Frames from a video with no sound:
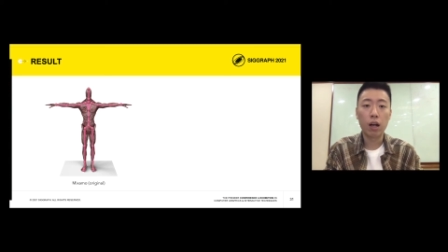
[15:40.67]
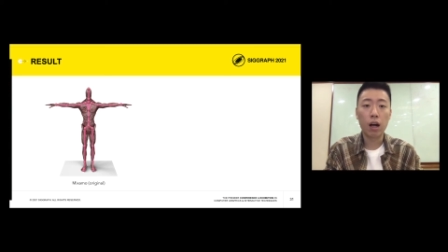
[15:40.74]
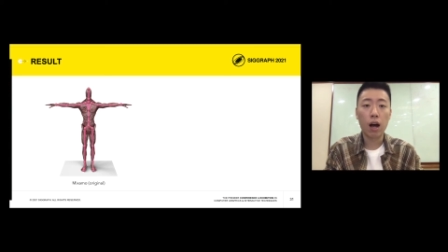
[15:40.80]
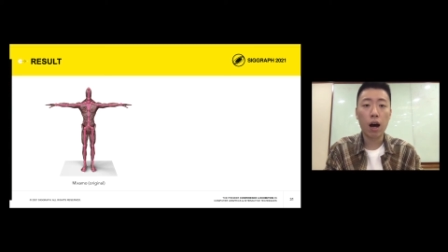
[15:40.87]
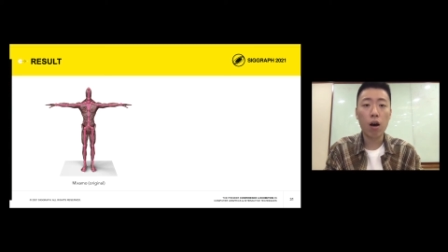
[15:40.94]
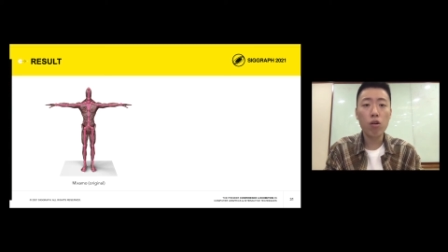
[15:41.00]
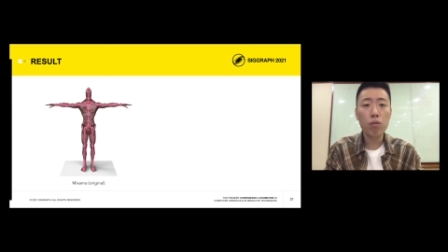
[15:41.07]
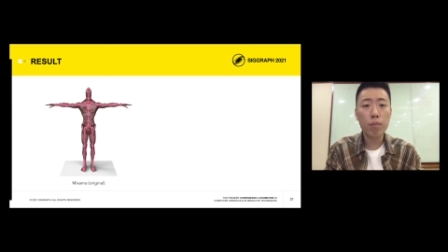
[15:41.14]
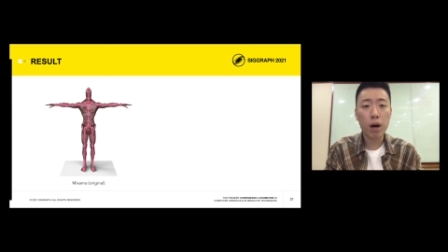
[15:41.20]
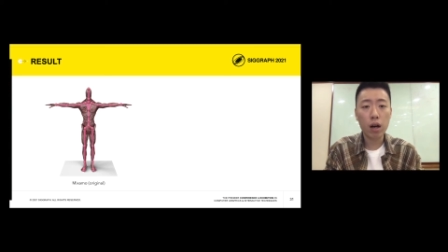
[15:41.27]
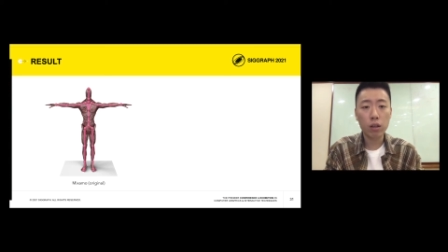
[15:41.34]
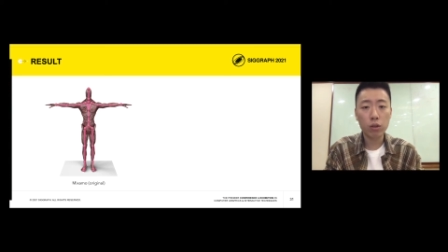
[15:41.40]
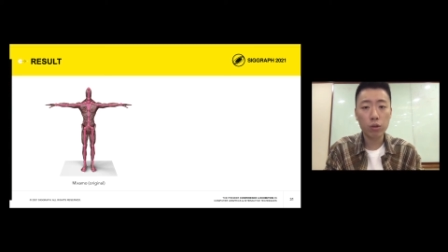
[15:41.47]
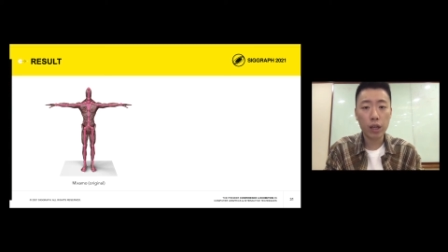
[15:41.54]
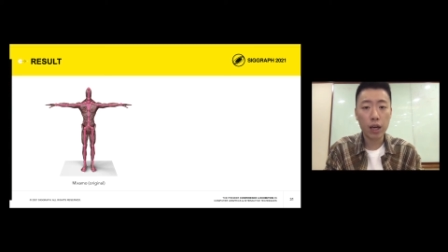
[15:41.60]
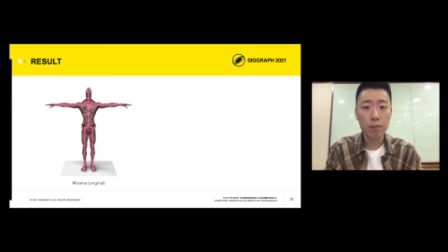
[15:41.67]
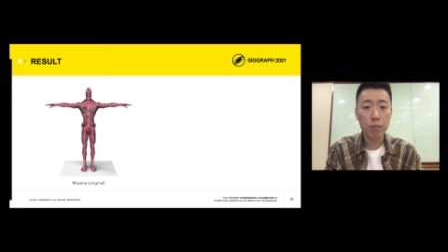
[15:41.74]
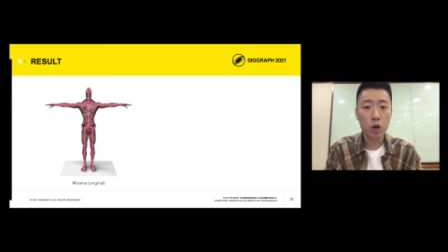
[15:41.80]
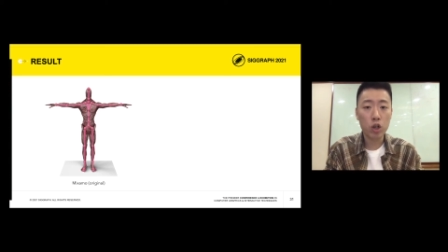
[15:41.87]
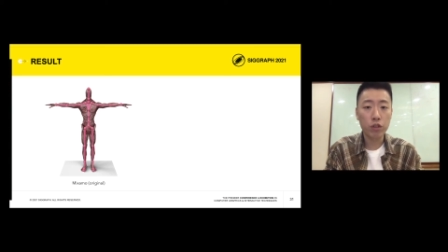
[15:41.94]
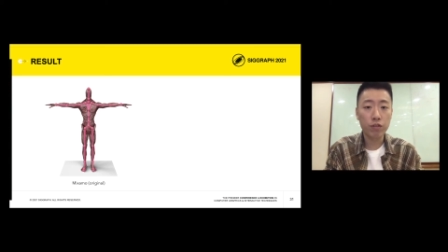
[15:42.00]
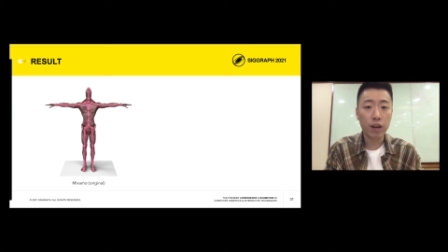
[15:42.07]
our model can
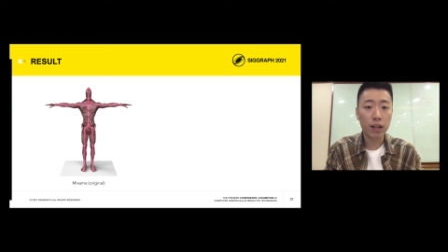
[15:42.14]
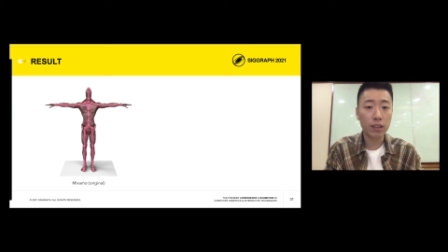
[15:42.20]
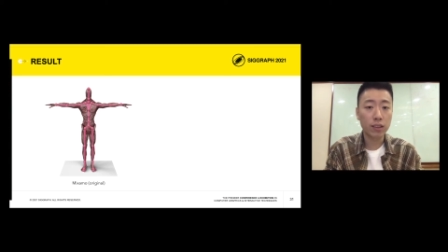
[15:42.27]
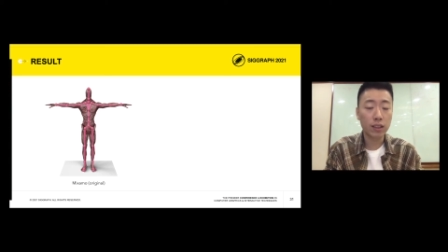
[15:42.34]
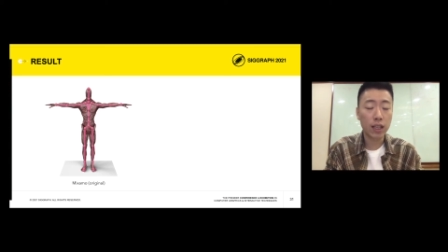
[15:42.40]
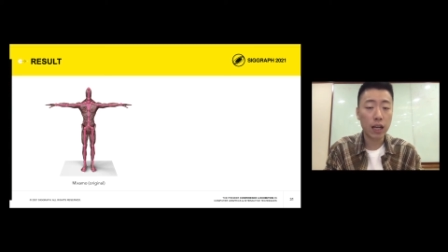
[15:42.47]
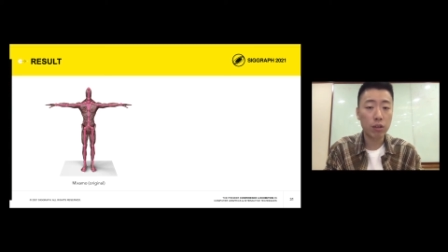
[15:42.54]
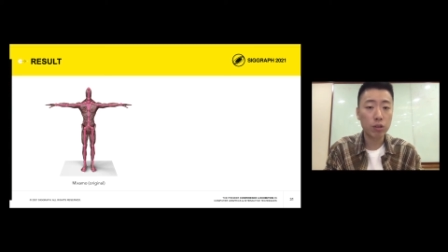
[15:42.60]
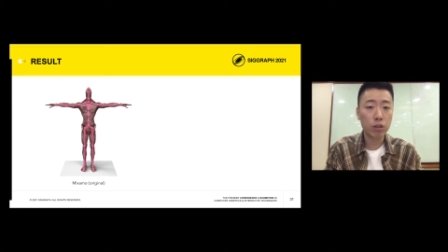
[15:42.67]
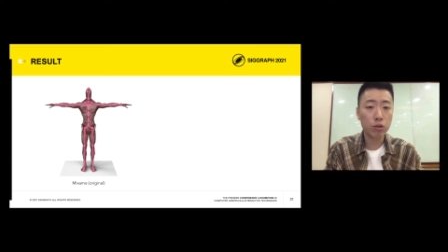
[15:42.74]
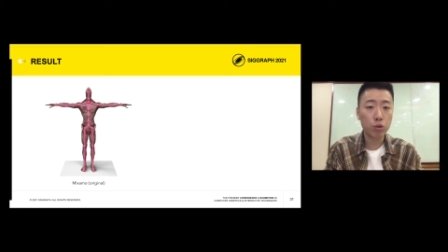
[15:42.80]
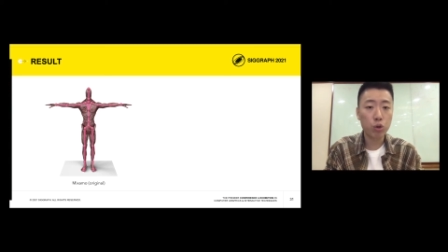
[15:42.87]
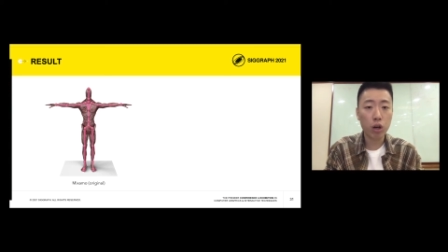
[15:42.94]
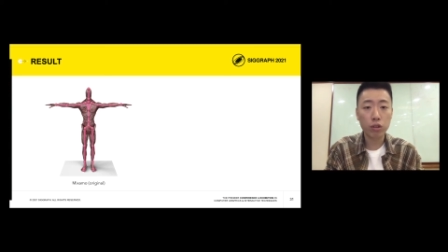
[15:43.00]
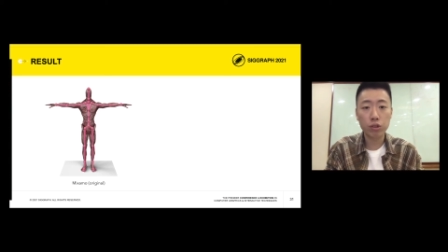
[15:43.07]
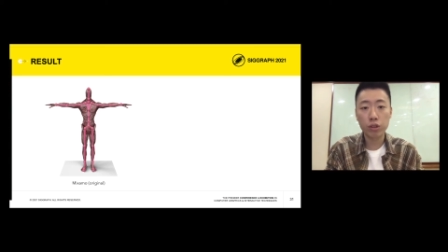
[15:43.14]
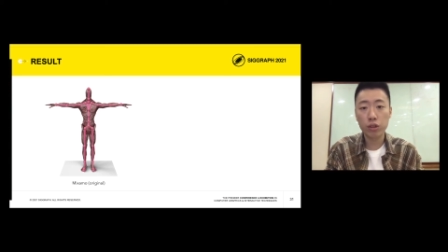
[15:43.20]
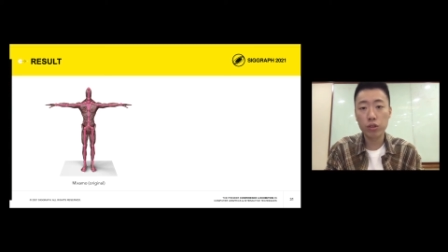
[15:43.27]
modify the skeletal structure